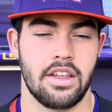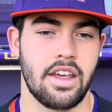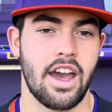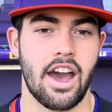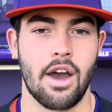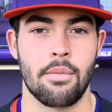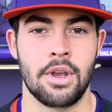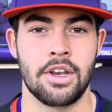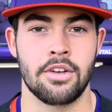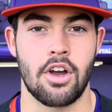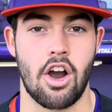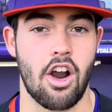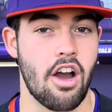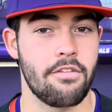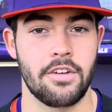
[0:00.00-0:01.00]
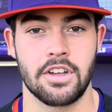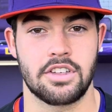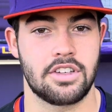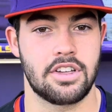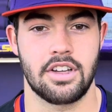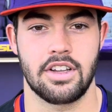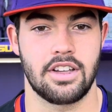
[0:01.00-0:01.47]
Yeah, I mean, our
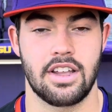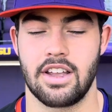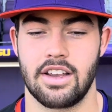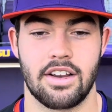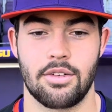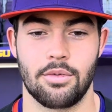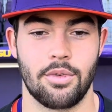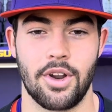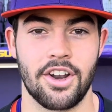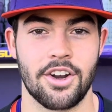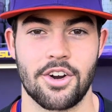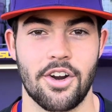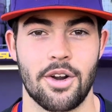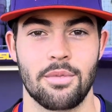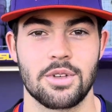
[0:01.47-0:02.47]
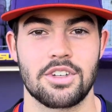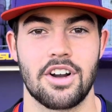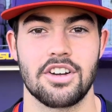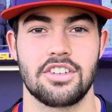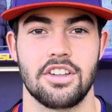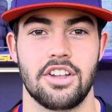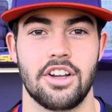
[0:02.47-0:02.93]
offense, what an incredible
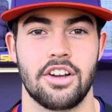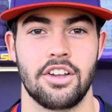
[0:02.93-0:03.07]
start to the year.